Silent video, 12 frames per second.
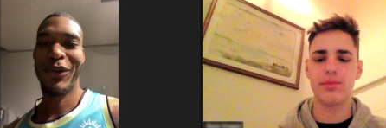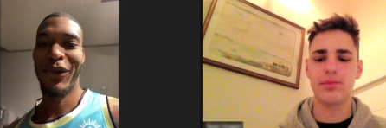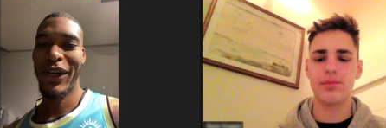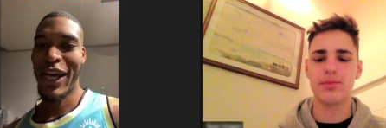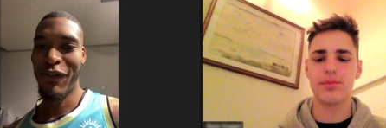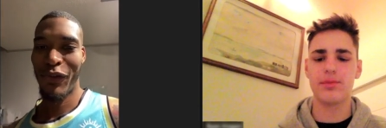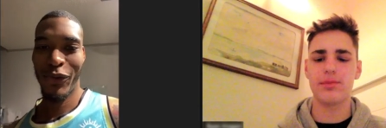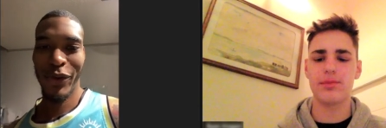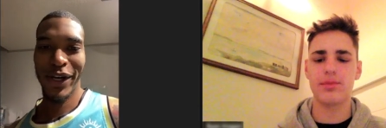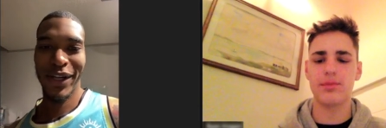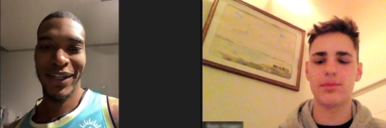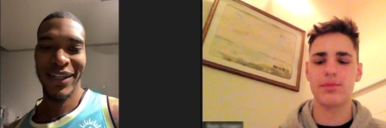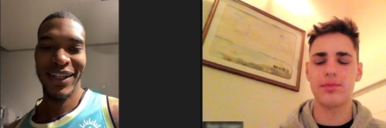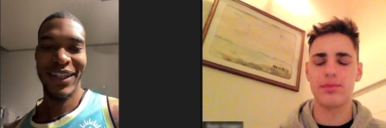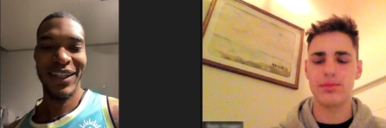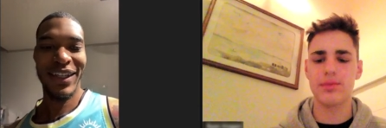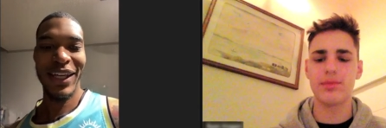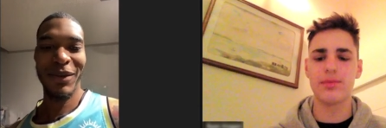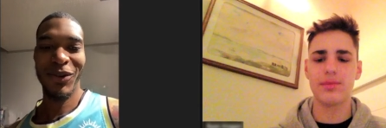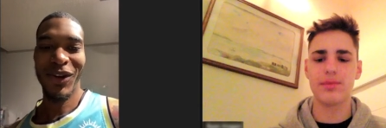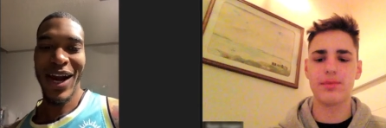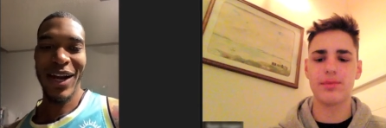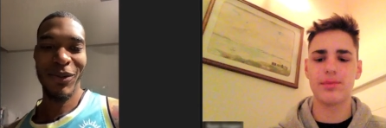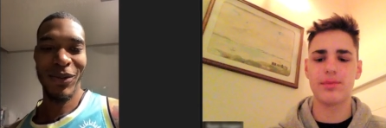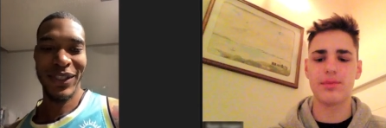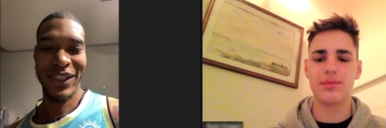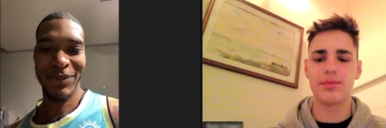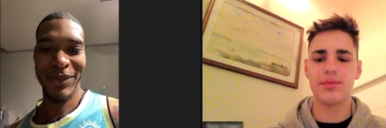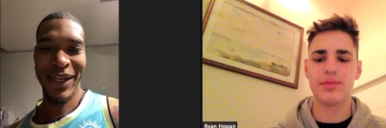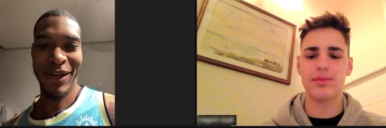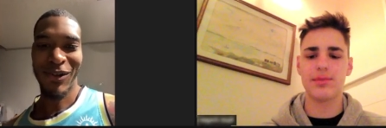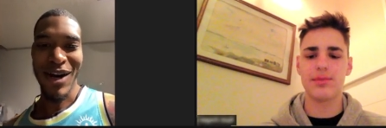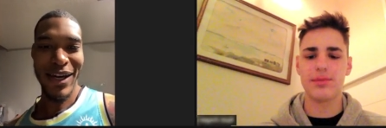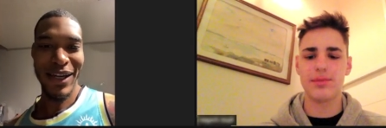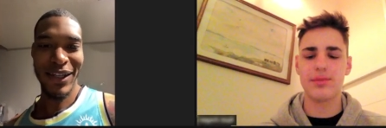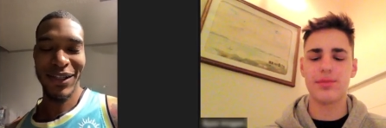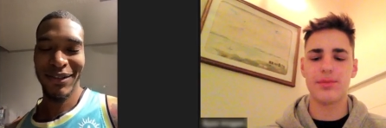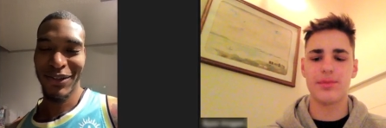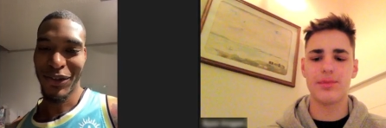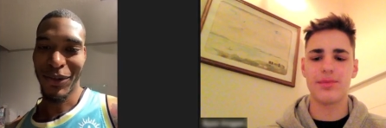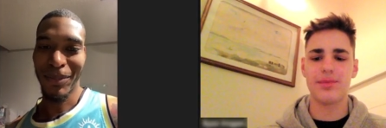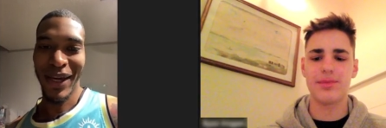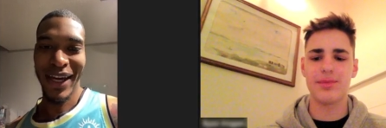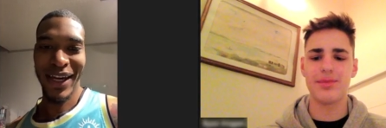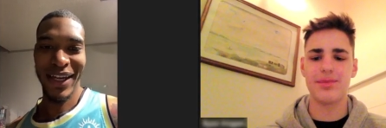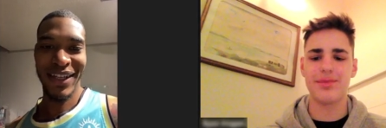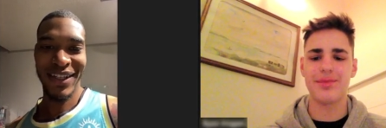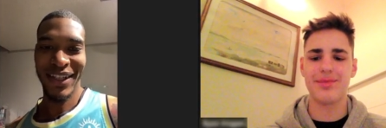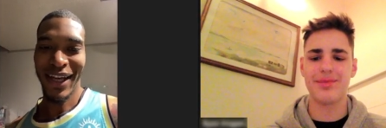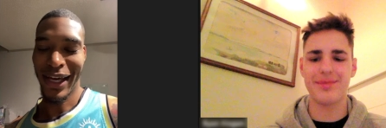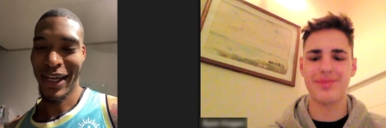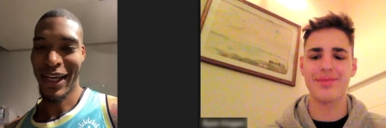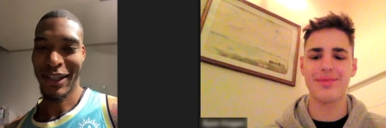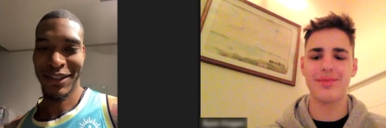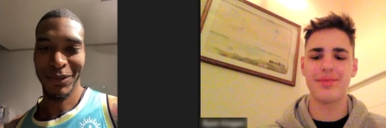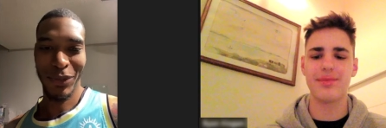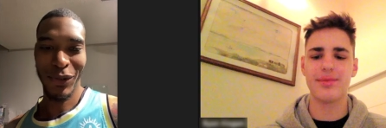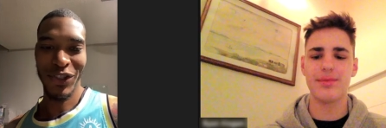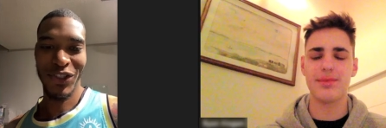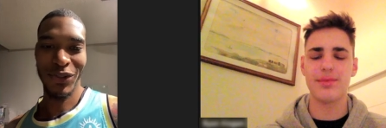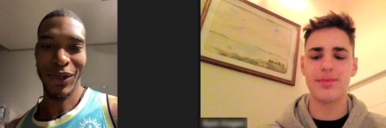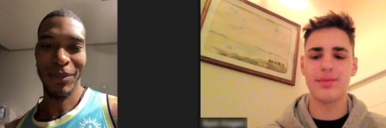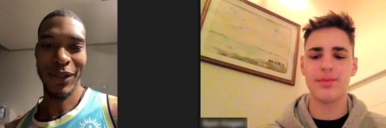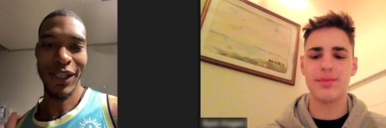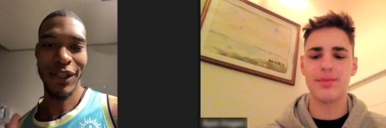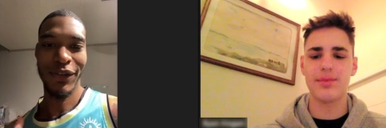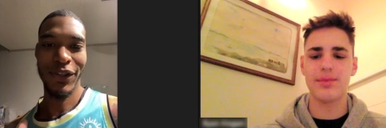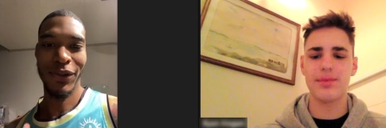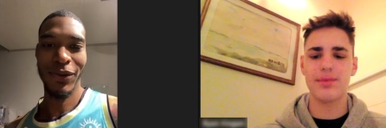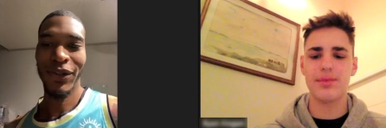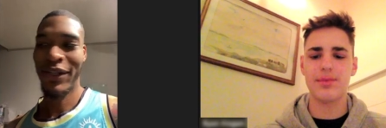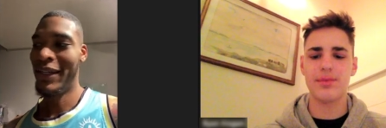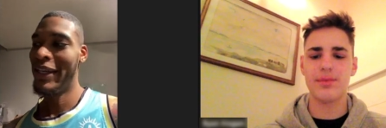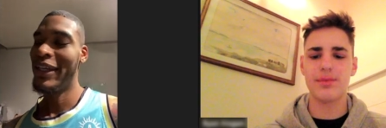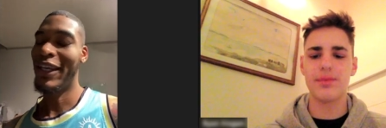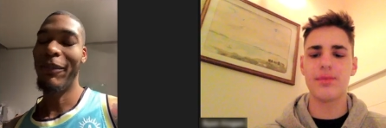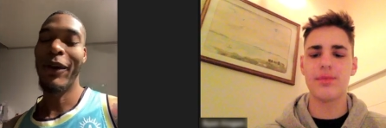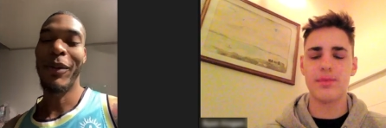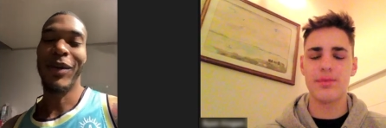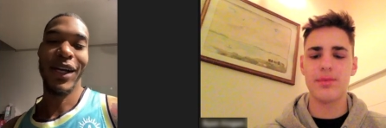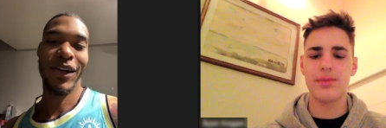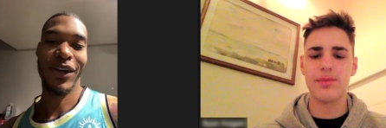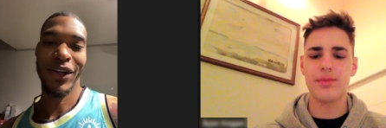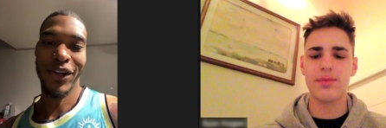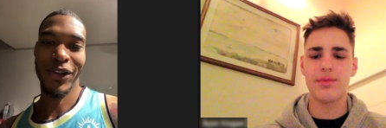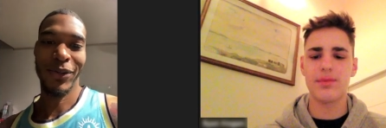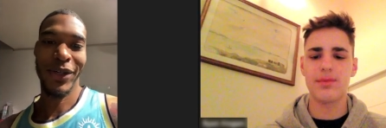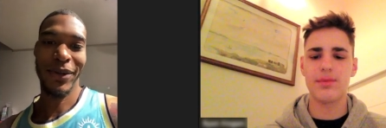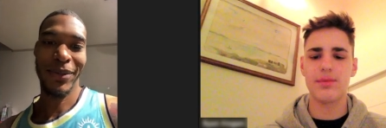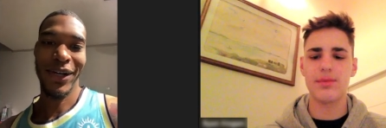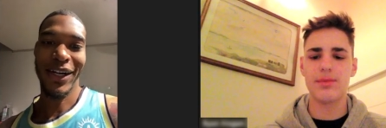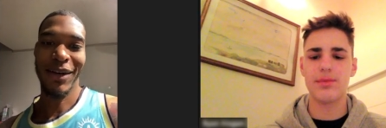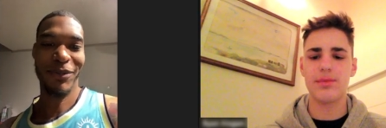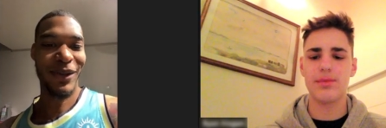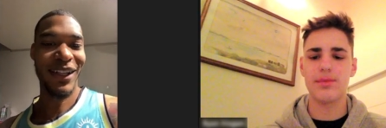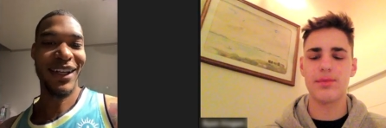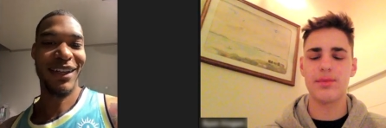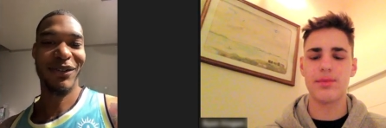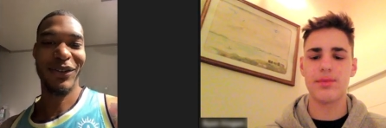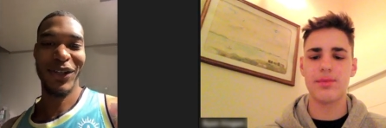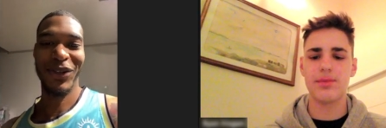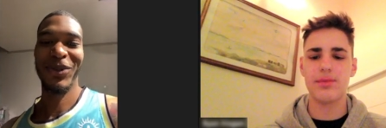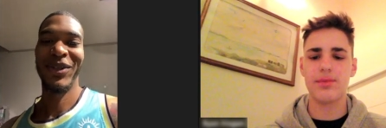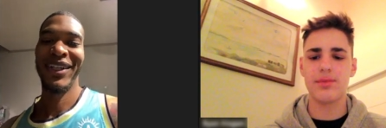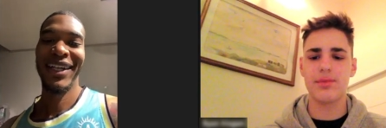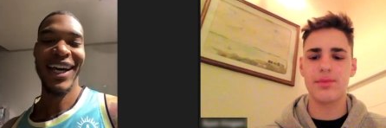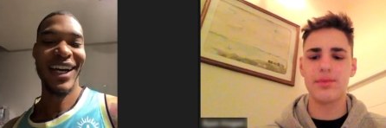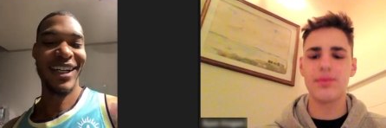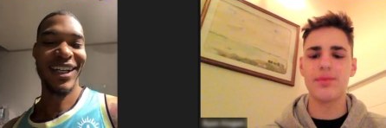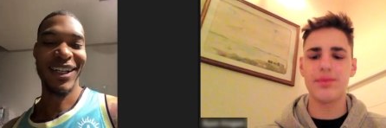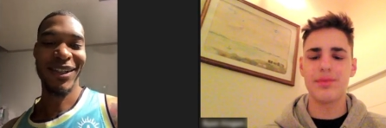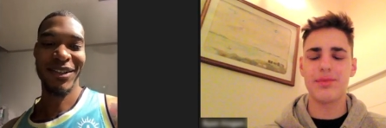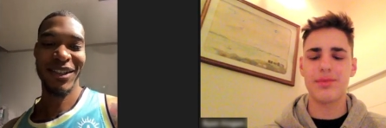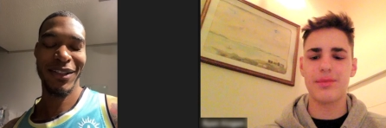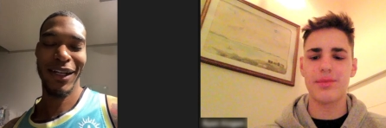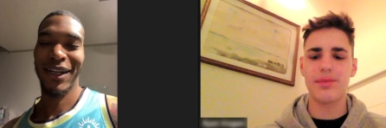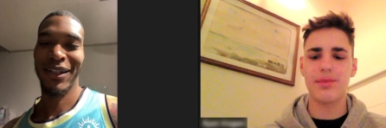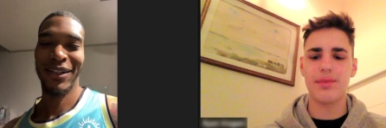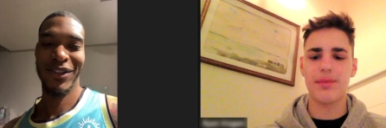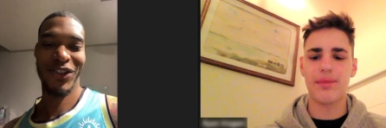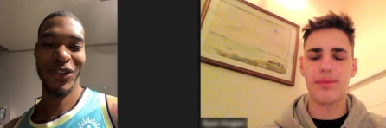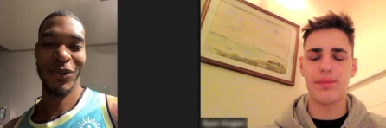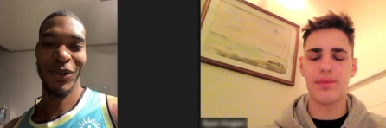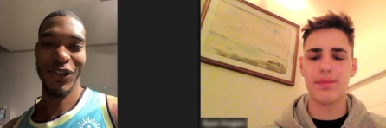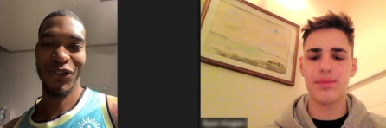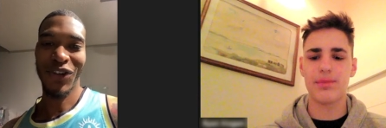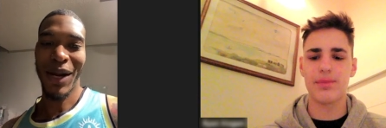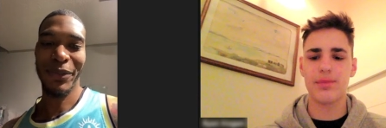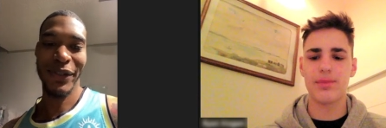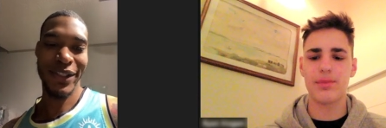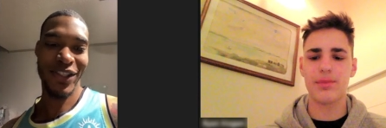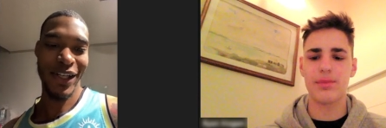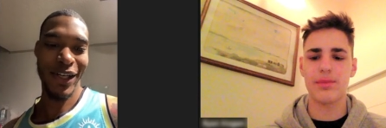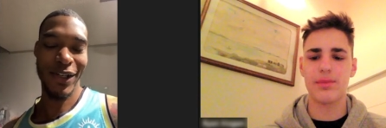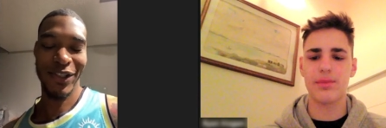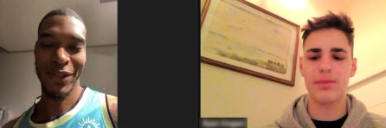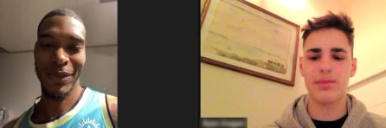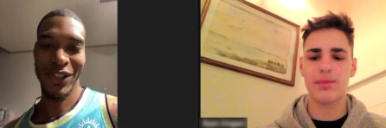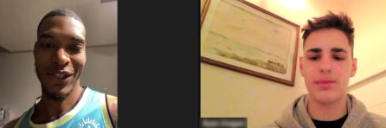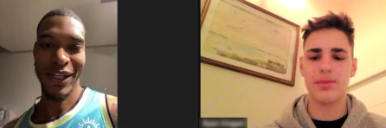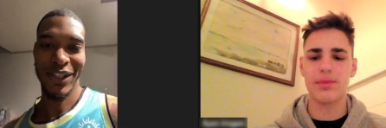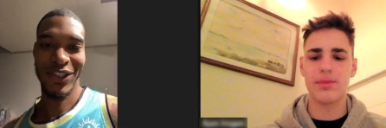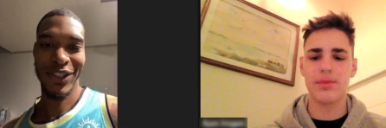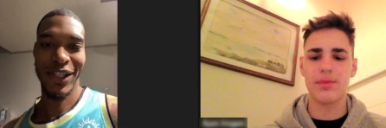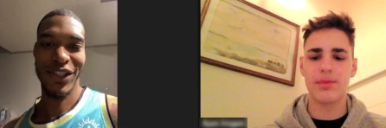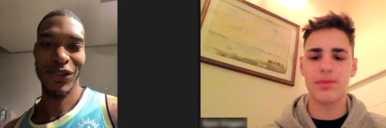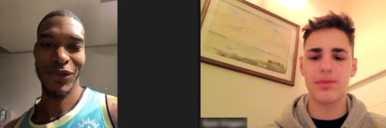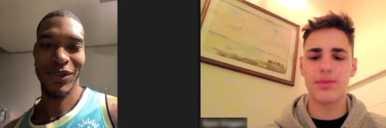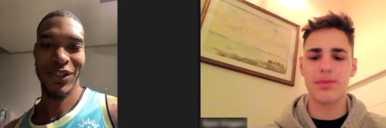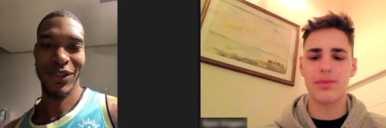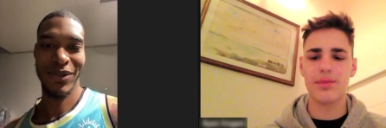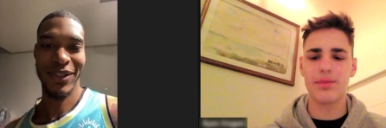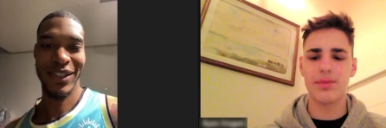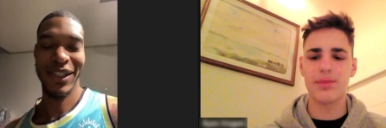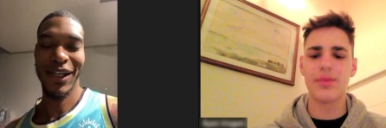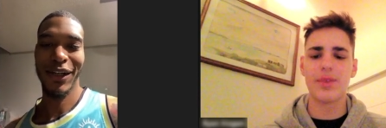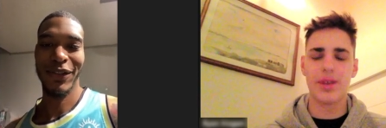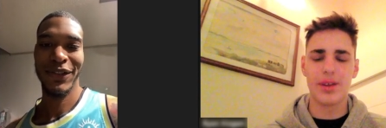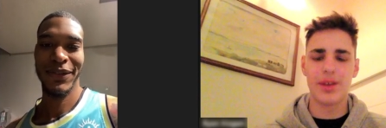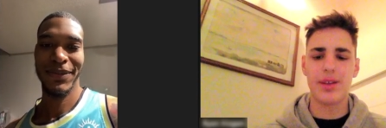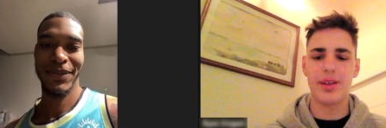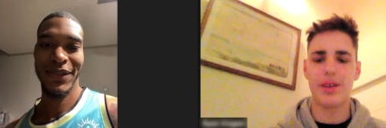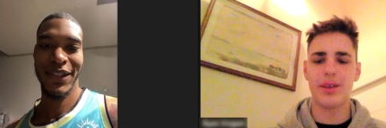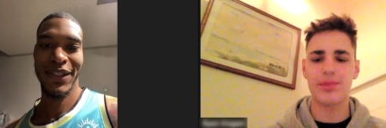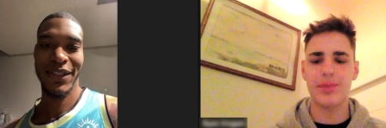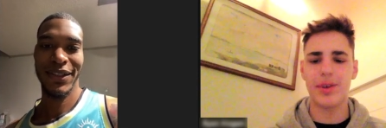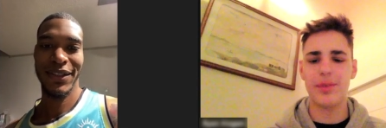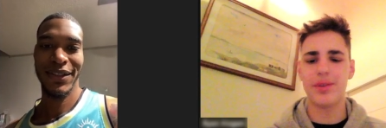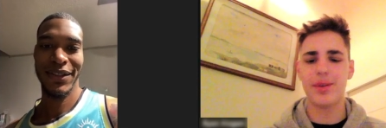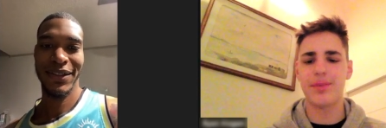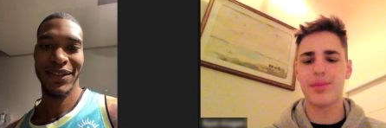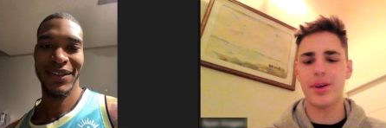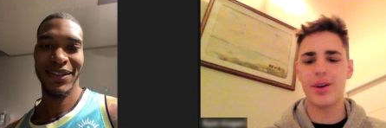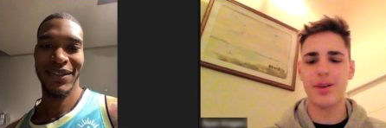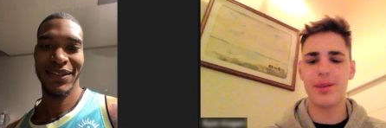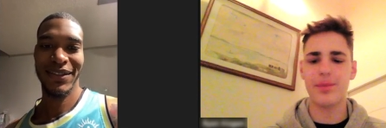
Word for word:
Speaker 1: Bre everywhere. Keep grinding with this, man. You the man. Hey, I support you. I believe in you. Keep me updated on your career, bro. I'll be looking for you. Uh, and shoot, when you drop this, share it to me so I can share it too. So it's love.
Speaker 2: Yeah, definitely. All right.